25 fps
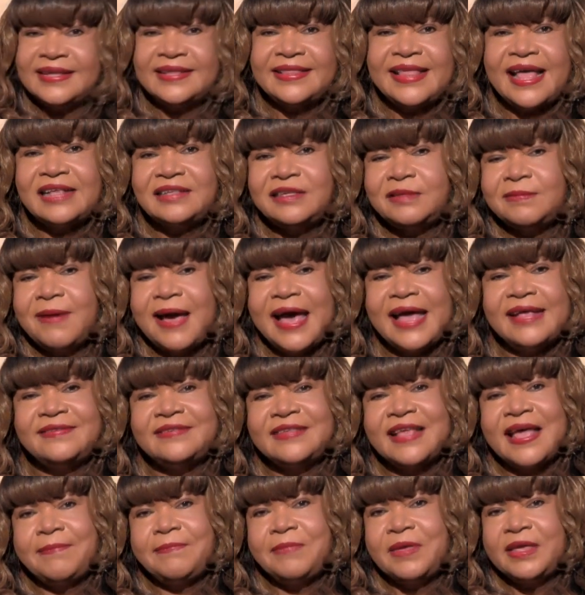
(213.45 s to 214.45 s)
So that's why I
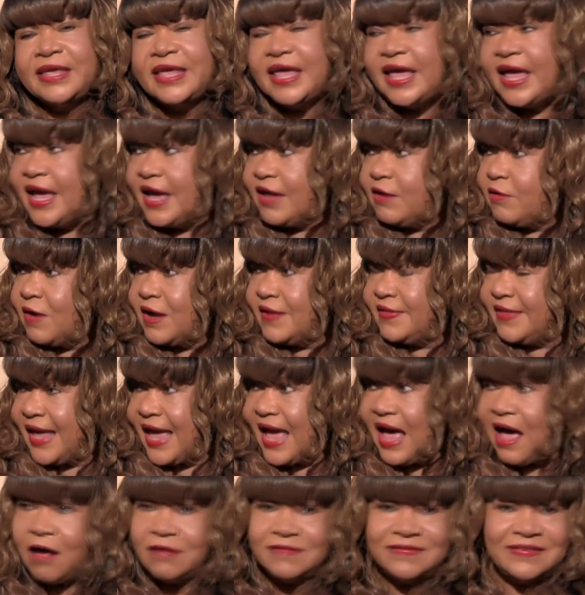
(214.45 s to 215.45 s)
said begin on
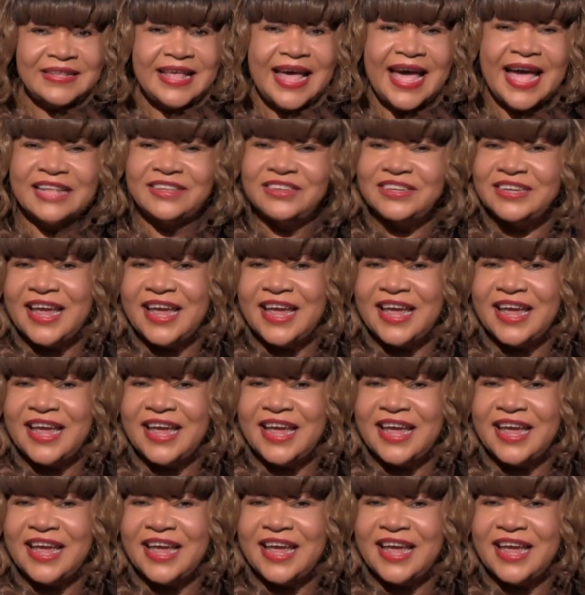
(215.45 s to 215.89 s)
the outside.